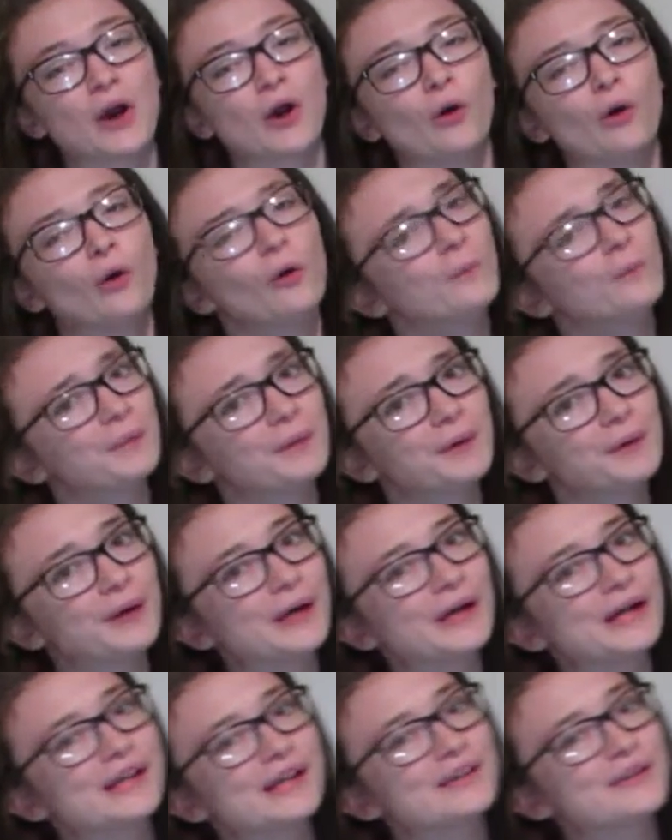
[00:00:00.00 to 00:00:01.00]
Hope you're
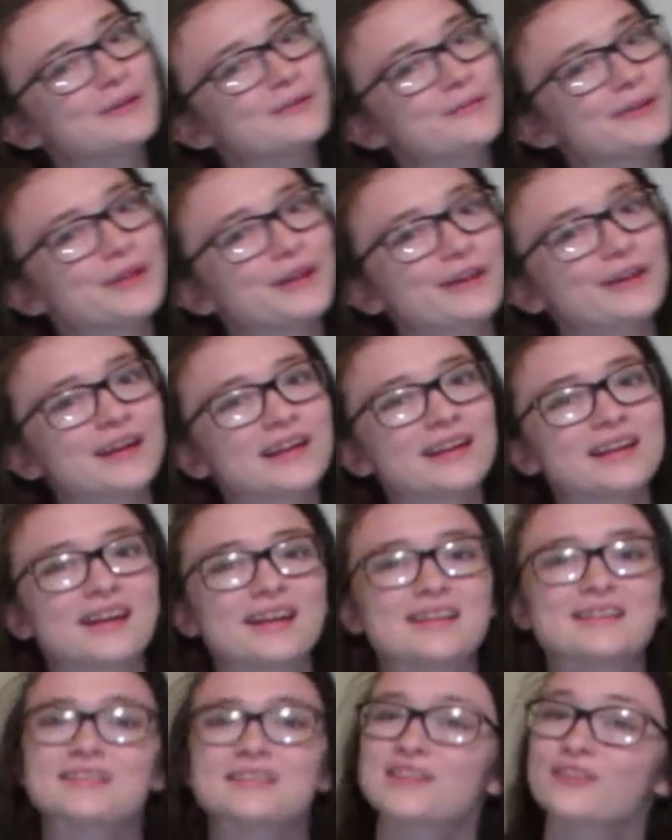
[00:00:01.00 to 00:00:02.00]
good. We are in
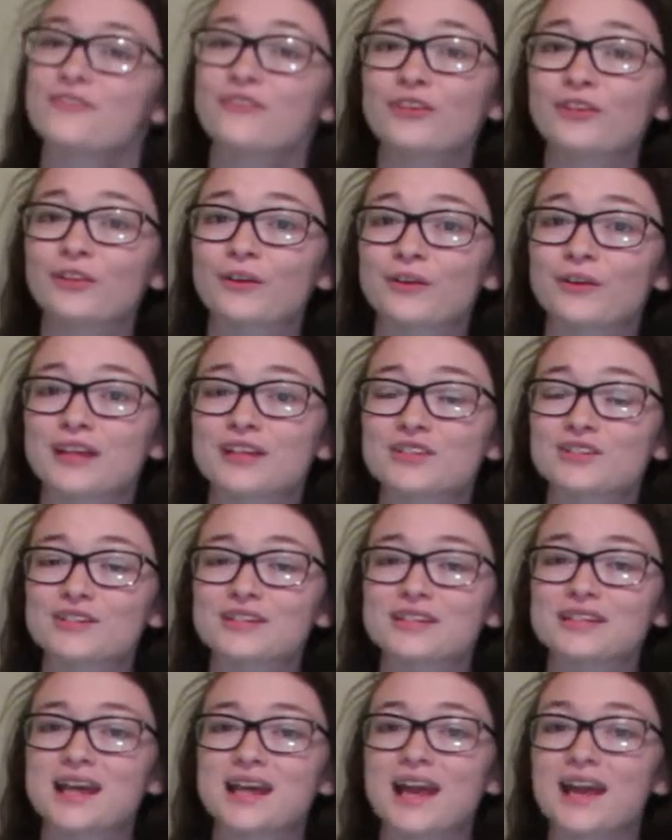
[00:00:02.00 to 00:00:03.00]
a different location
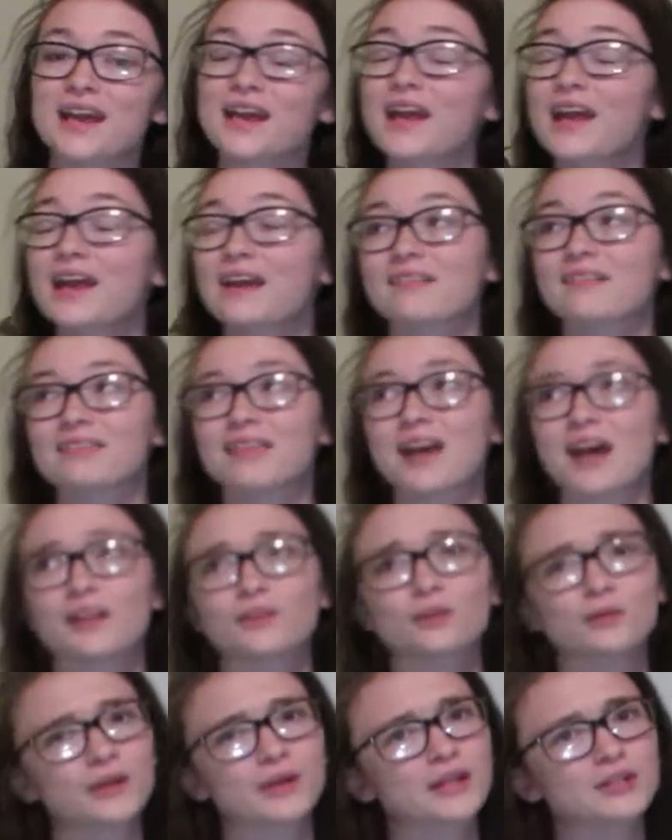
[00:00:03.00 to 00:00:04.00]
today, that
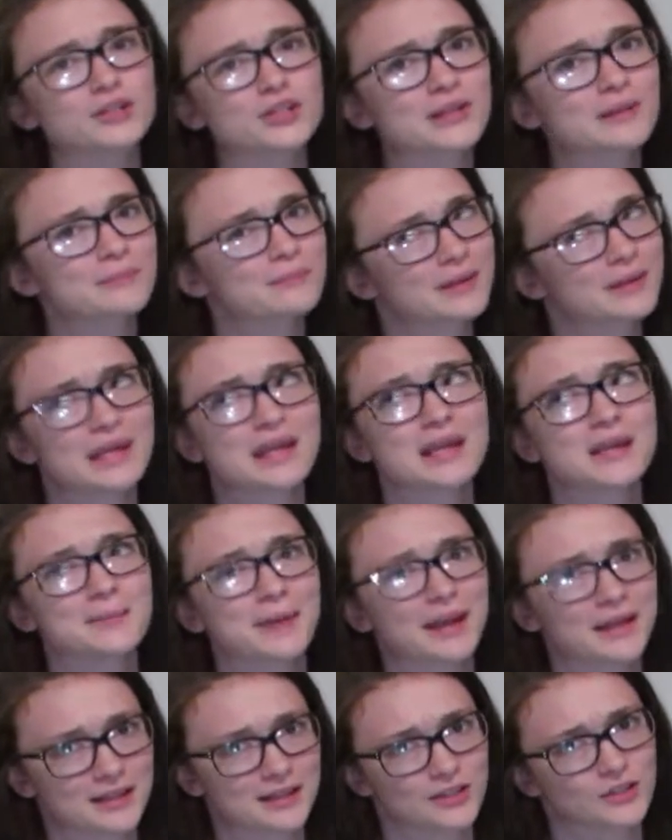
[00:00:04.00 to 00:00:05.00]
location being
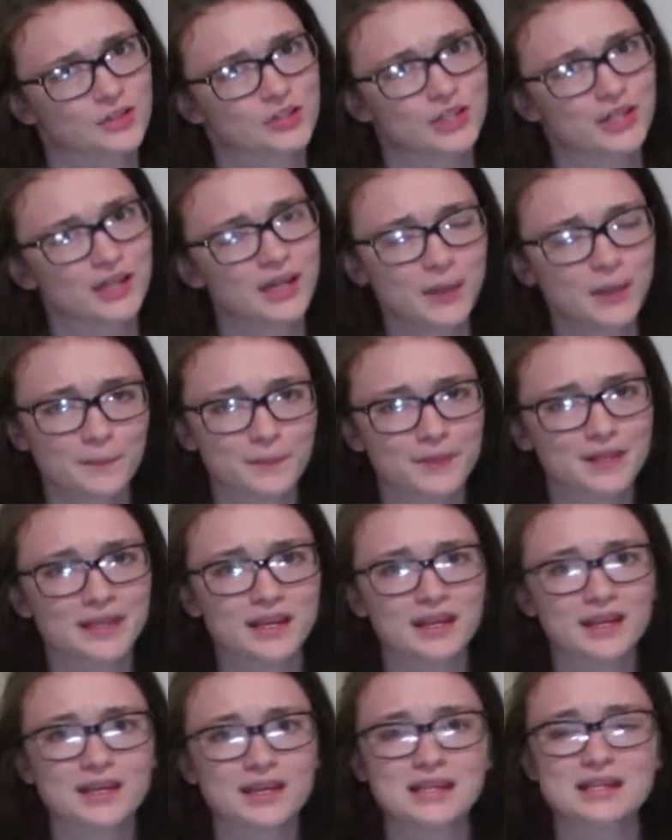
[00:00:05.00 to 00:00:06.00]
my kitchen,
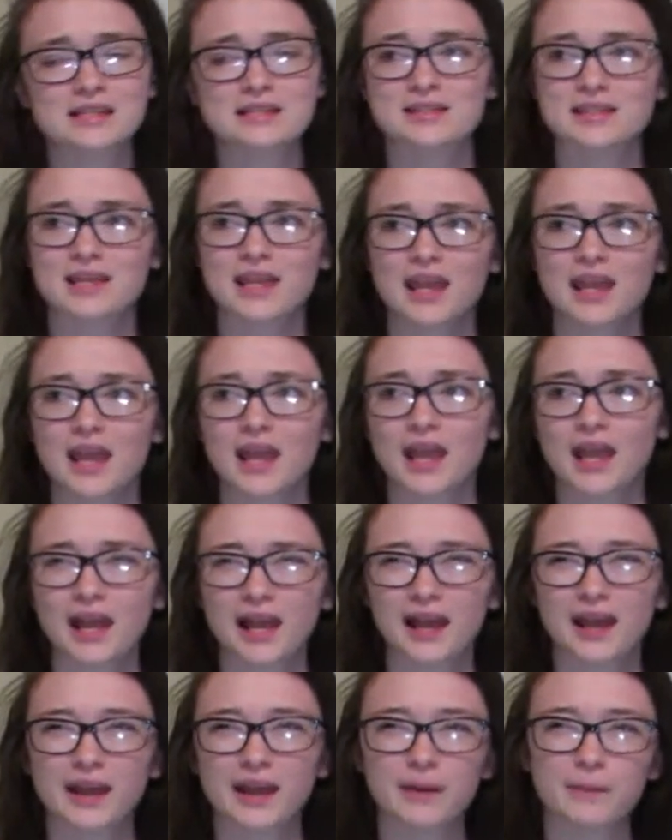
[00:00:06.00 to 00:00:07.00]
because
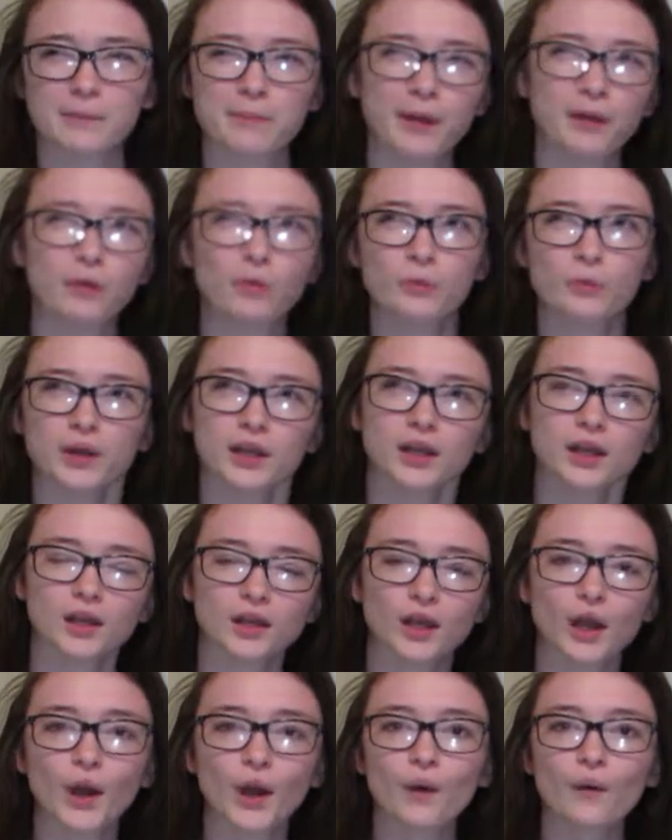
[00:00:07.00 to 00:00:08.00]
about a week
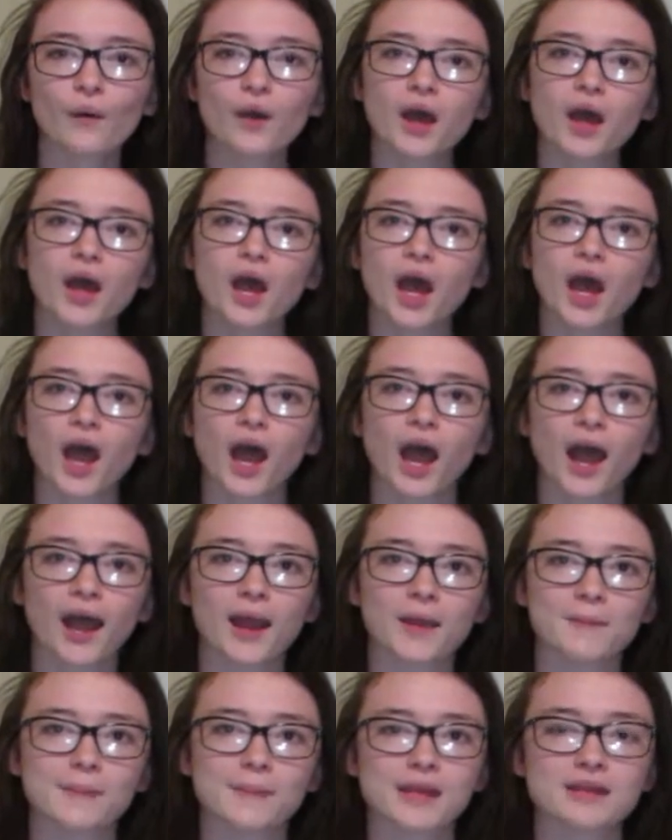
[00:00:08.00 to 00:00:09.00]
ago
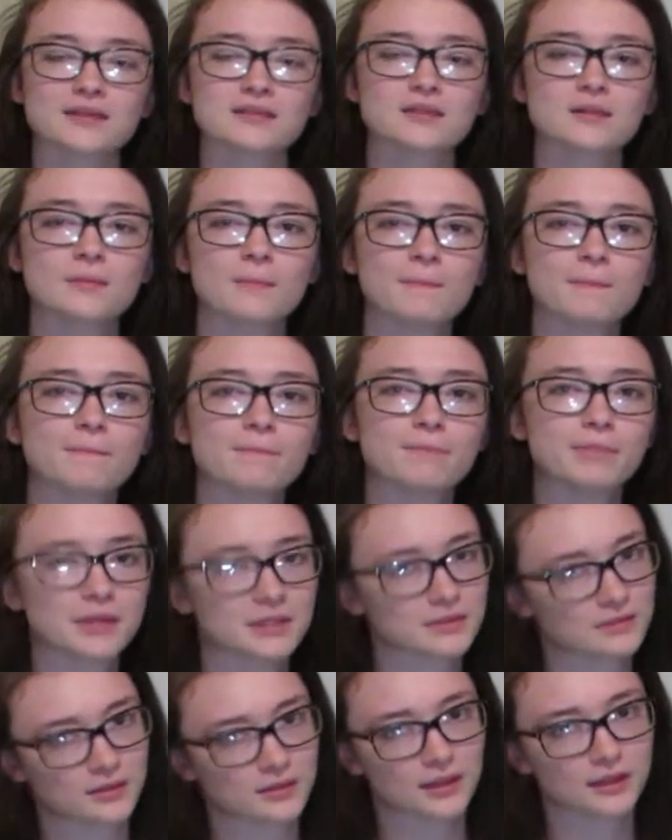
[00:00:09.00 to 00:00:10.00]
I made some
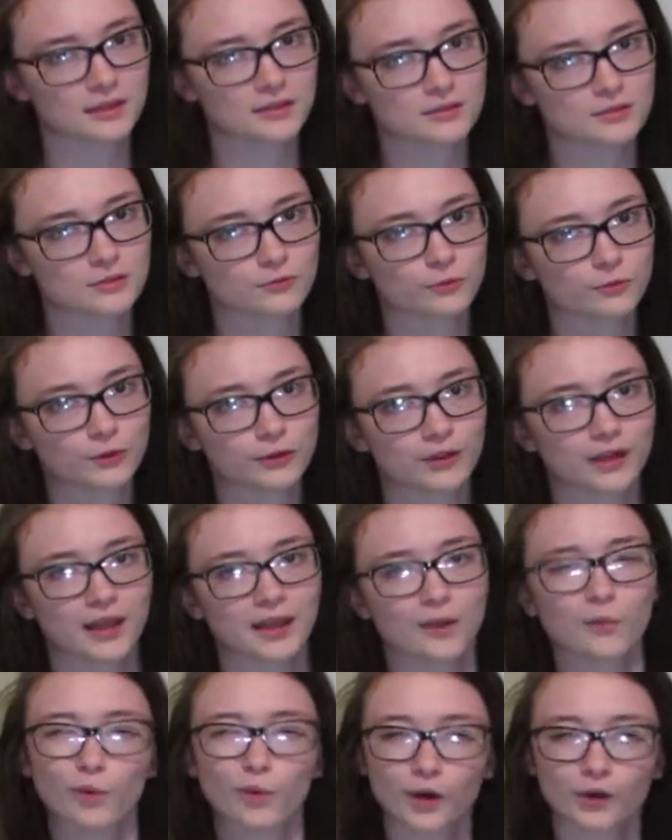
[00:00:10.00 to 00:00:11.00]
biscuits for
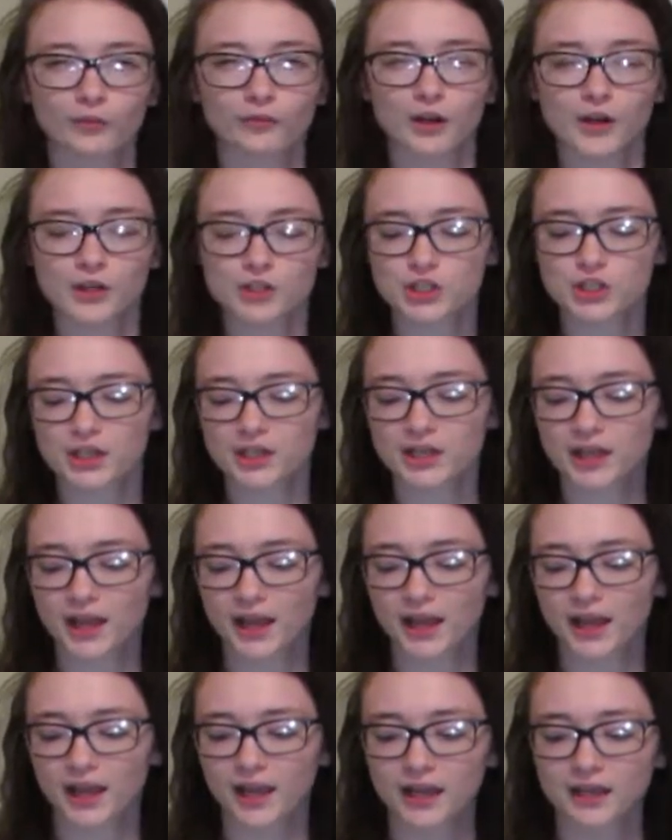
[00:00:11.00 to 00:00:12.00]
a work function,
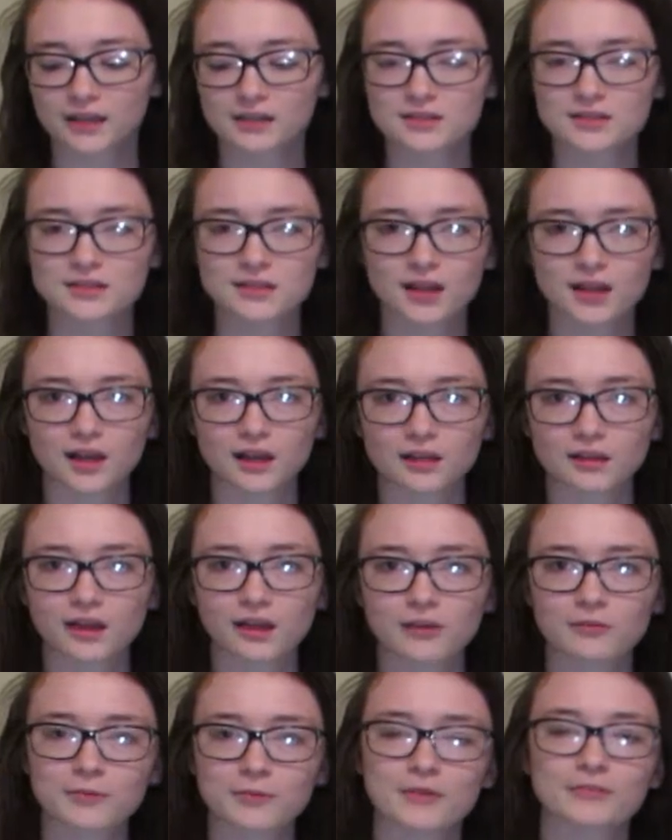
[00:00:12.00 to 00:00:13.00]
and a
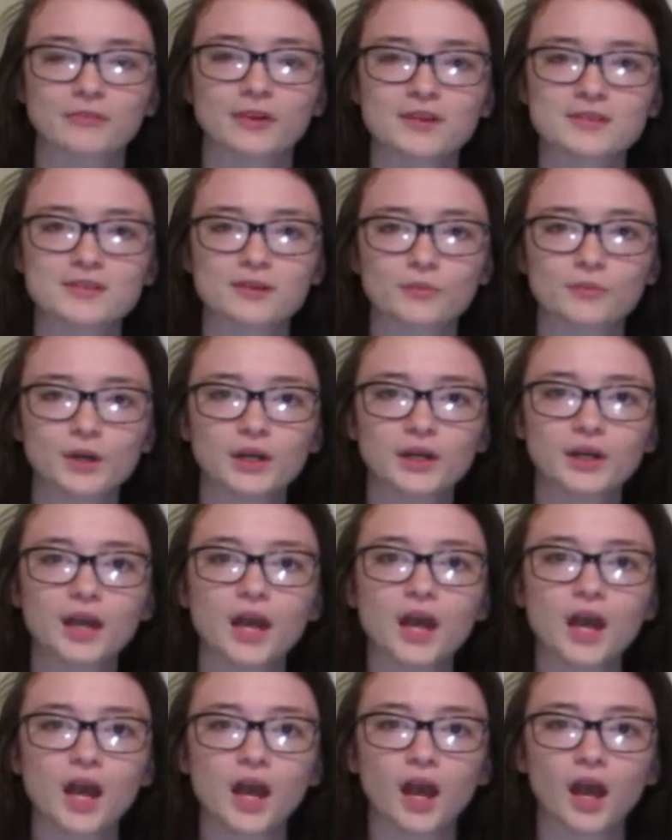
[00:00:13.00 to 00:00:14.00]
lot of my friends at work
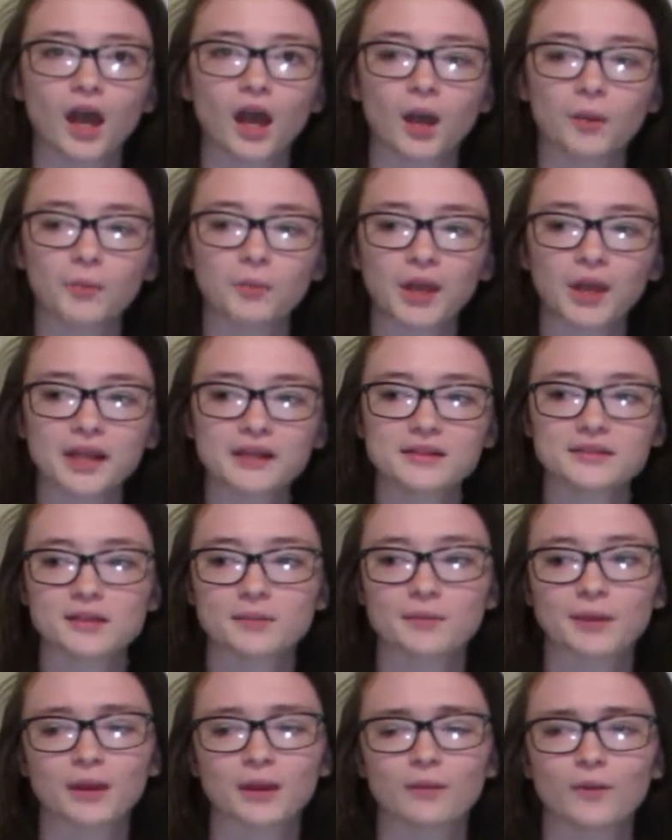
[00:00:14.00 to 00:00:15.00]
liked
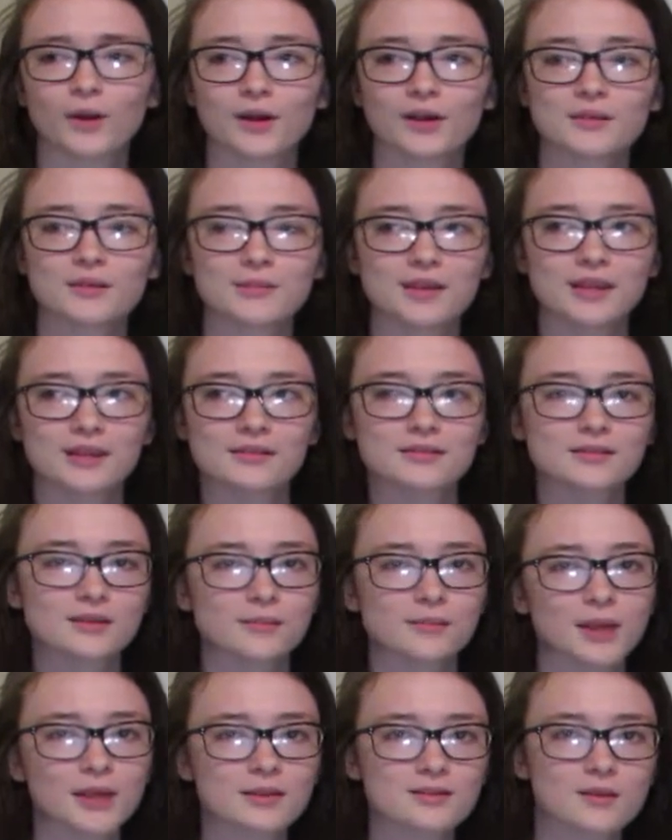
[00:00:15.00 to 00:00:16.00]
them and wanted me to
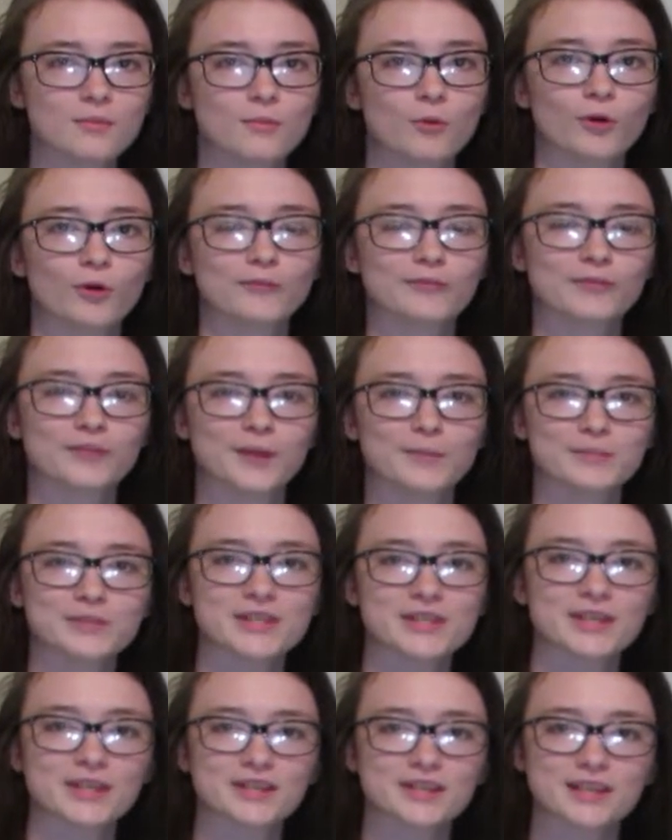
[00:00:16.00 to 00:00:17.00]
make some more for them
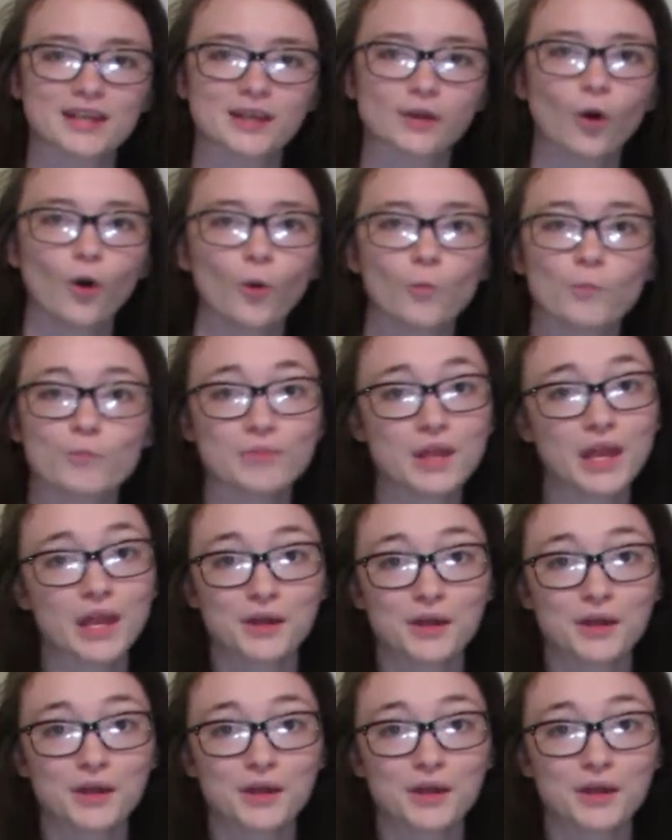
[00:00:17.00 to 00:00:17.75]
to take home.